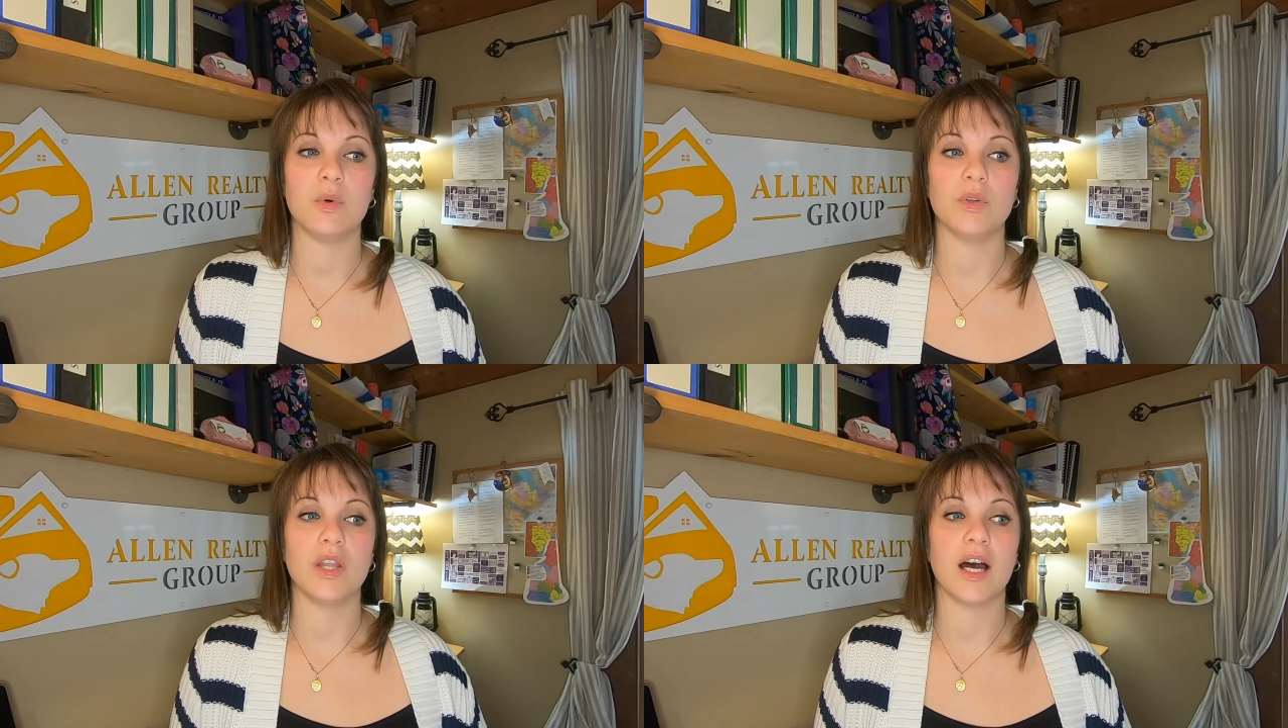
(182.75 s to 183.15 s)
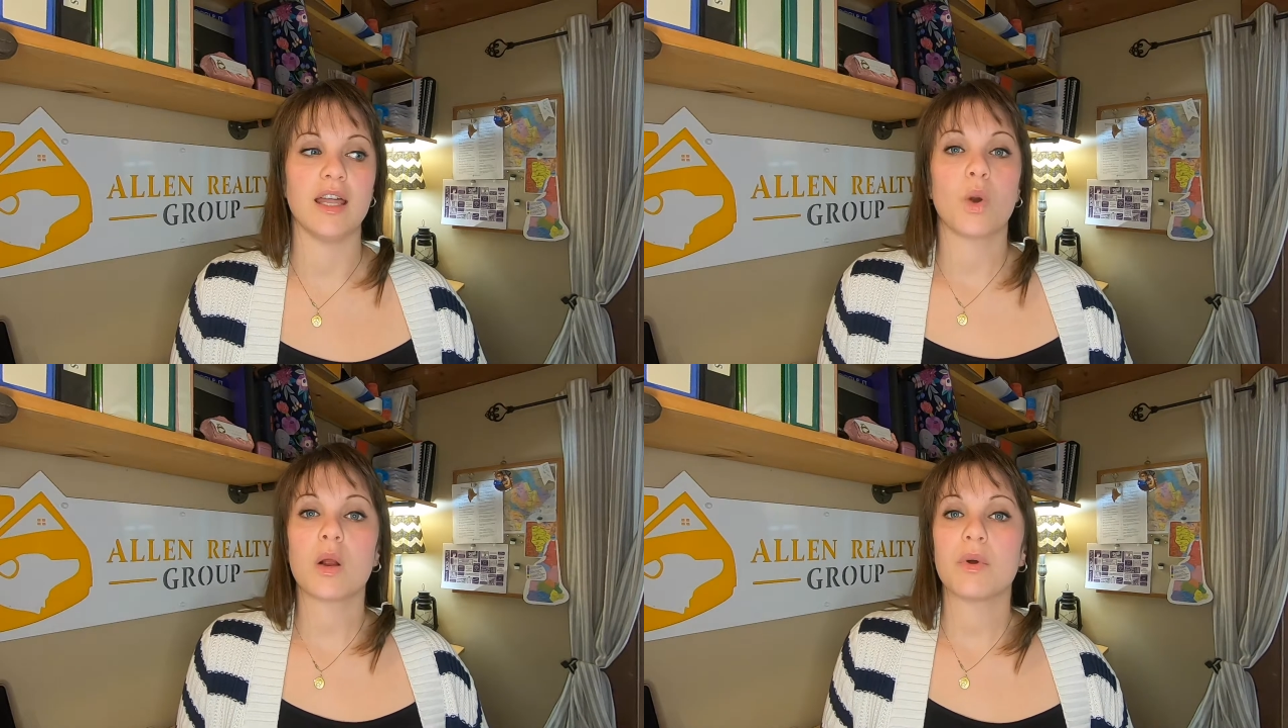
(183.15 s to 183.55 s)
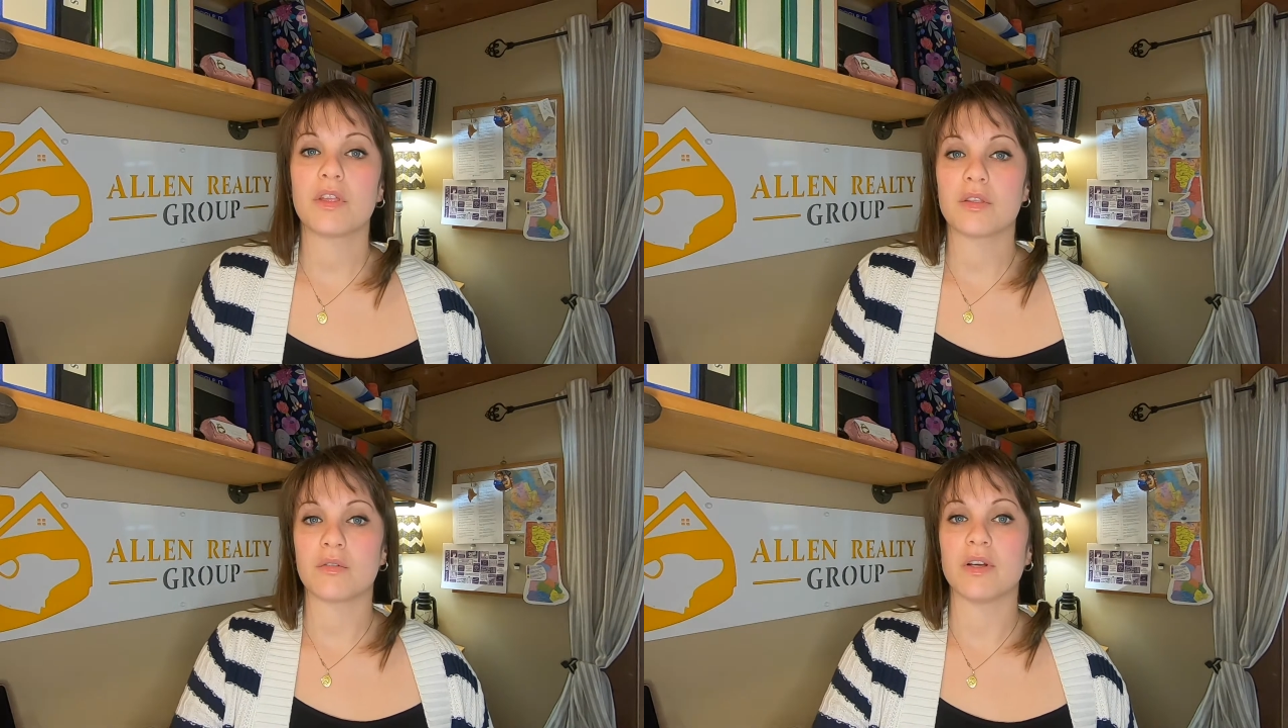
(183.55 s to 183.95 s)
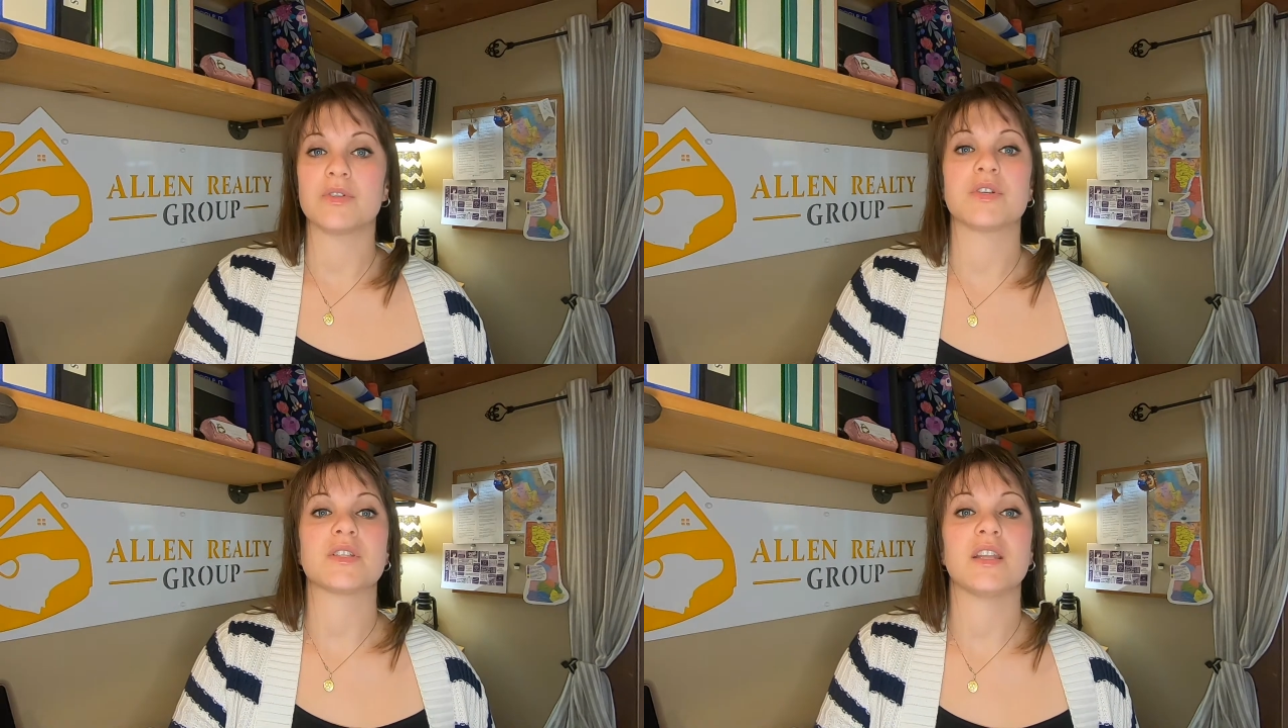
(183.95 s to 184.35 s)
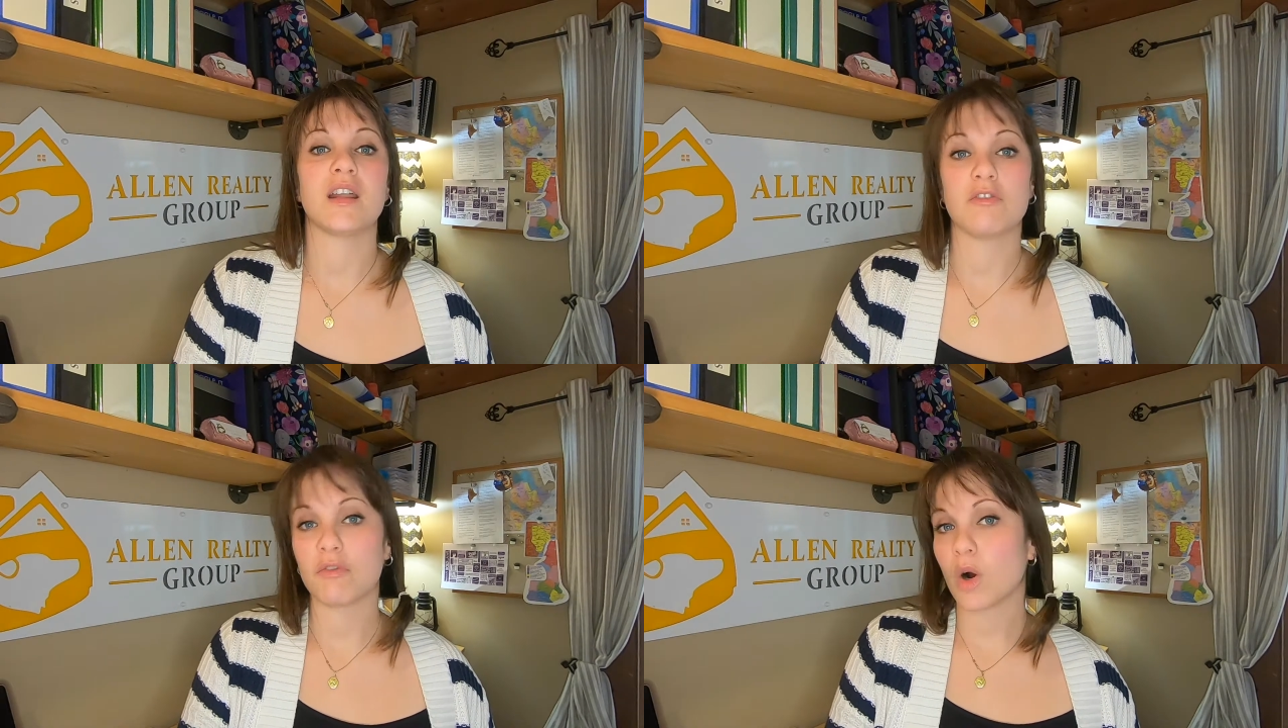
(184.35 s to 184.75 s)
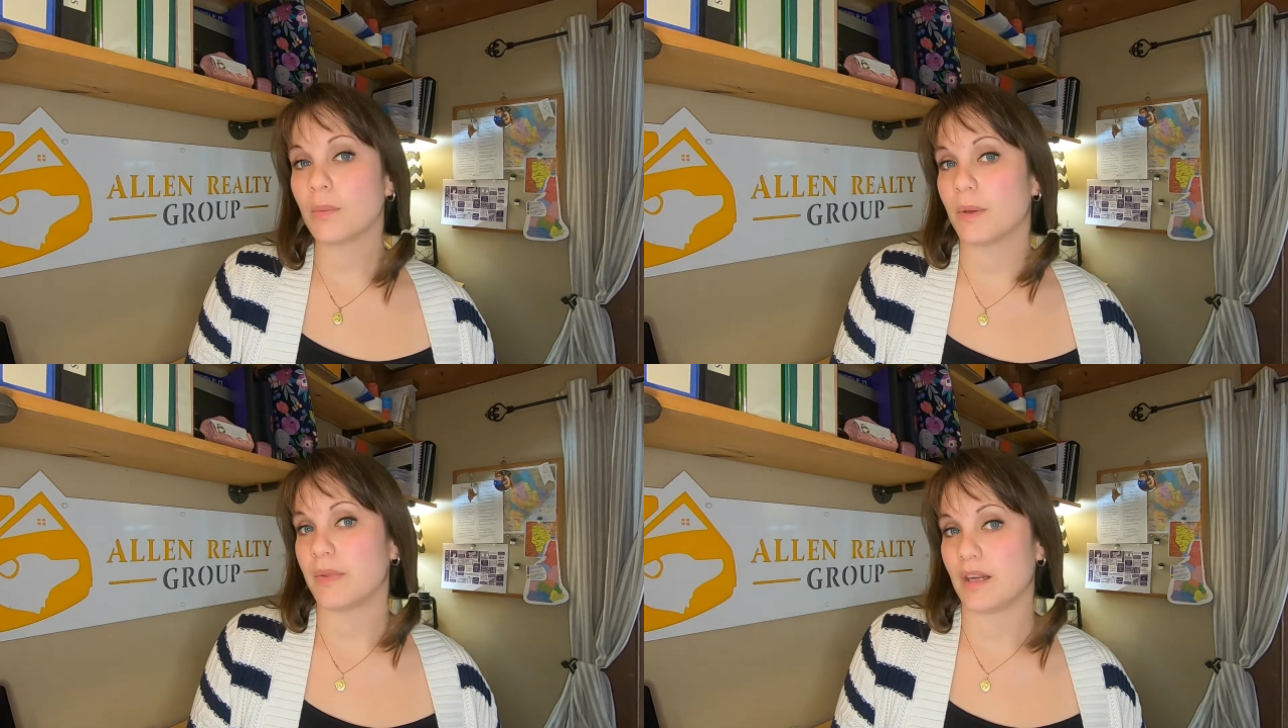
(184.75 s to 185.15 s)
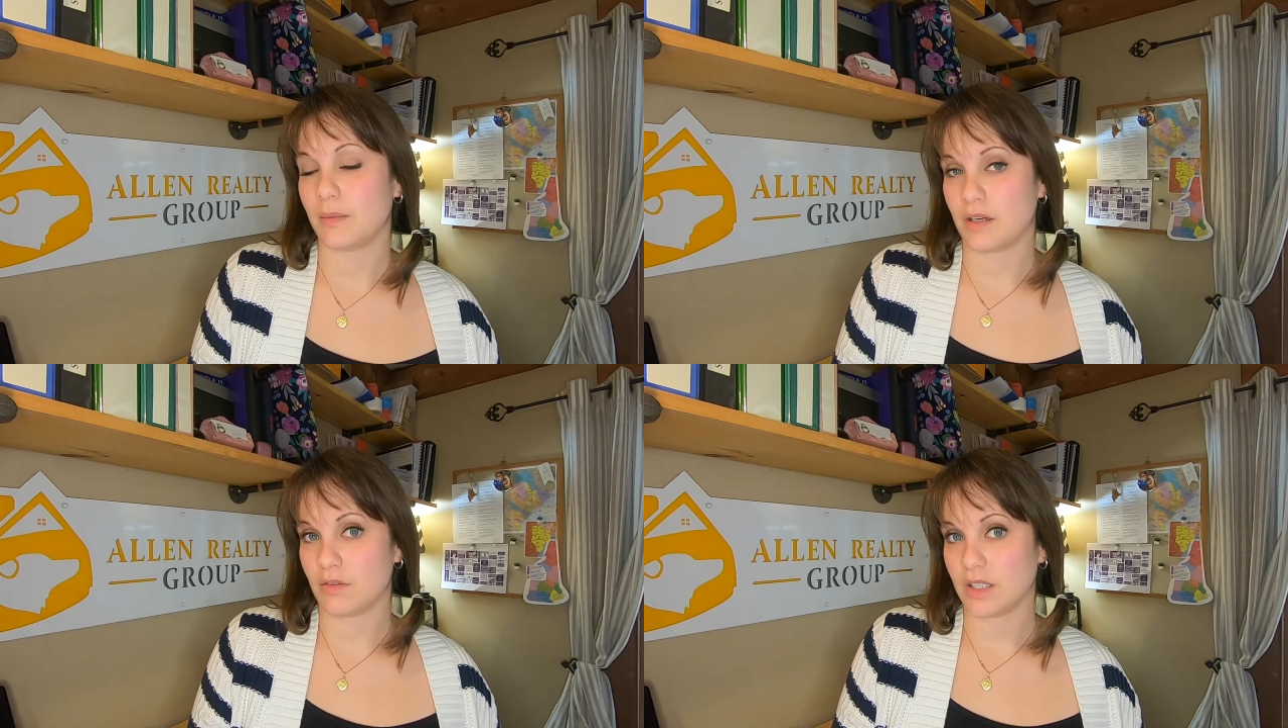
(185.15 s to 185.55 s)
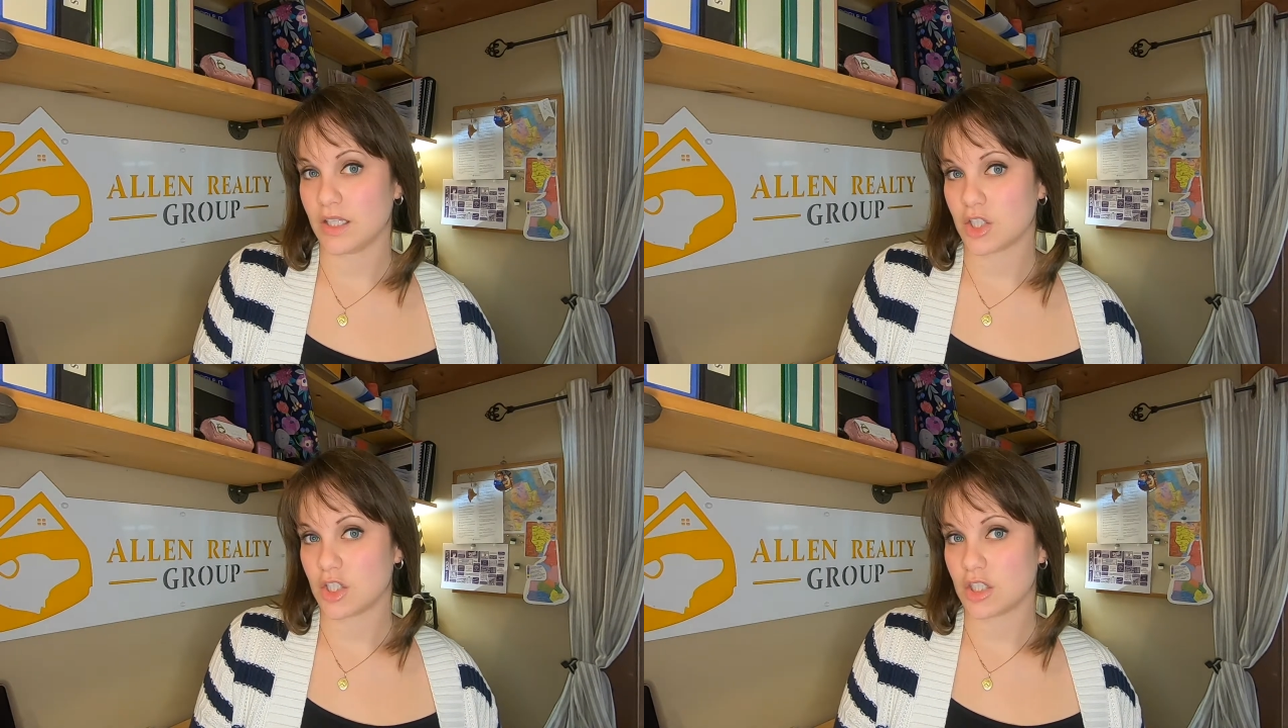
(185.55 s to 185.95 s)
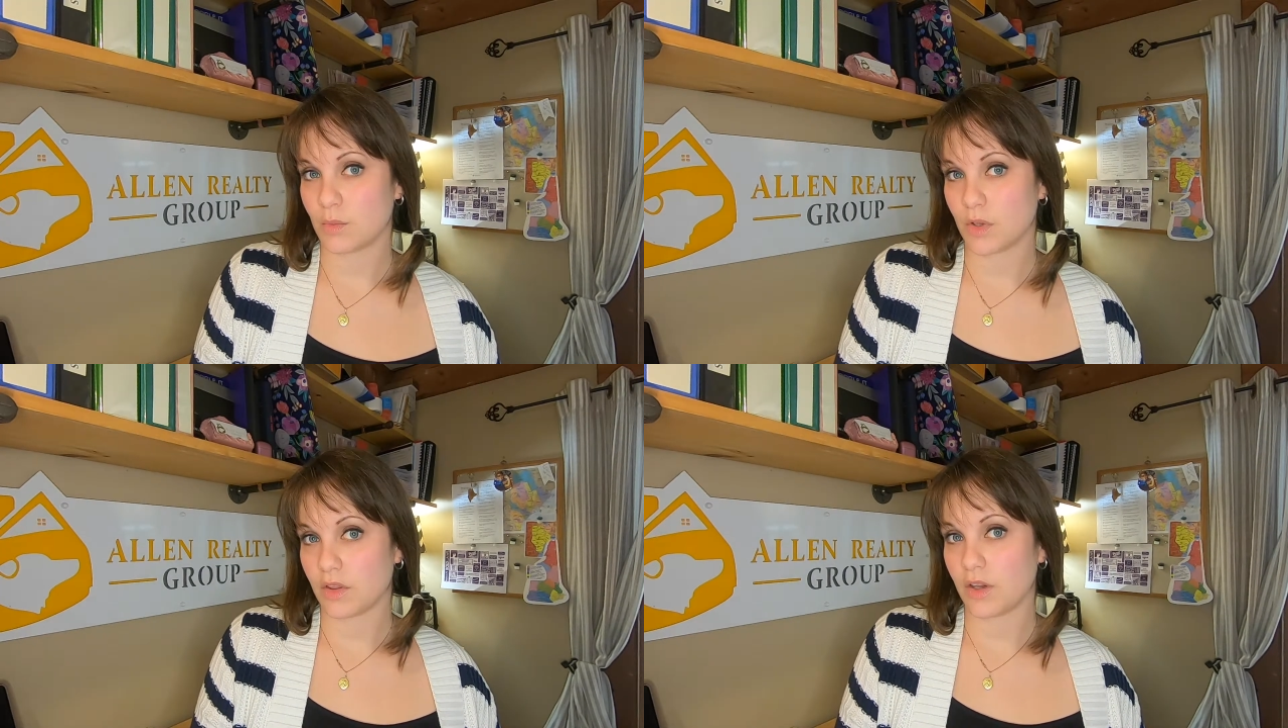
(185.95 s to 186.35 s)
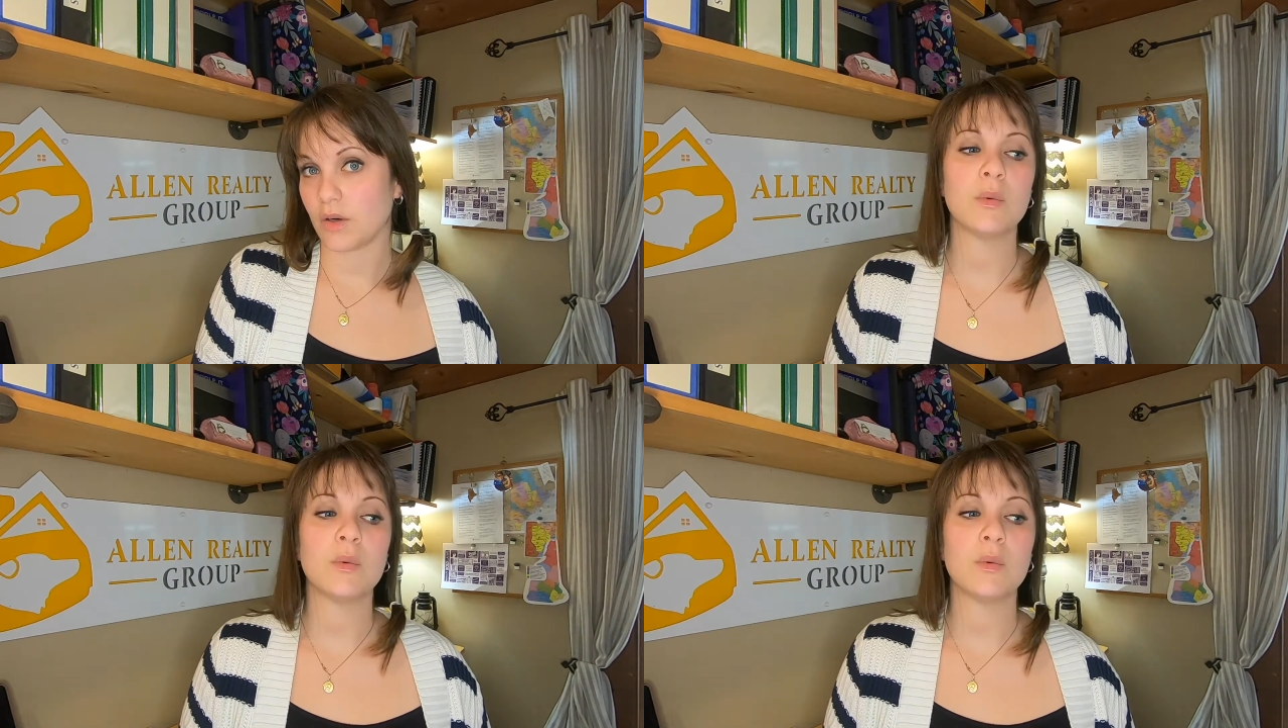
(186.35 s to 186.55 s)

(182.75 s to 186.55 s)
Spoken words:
will not work with other realtors and not inform them that I'm in a relationship with you.